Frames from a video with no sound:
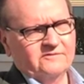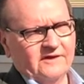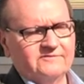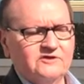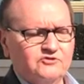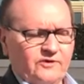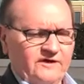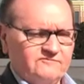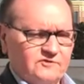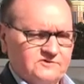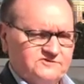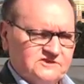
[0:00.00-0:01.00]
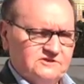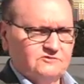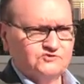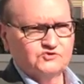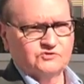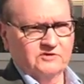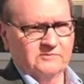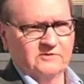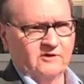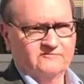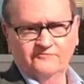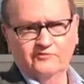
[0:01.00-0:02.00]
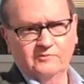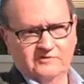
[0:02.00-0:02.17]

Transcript: then you have the Latinos who are coming often from a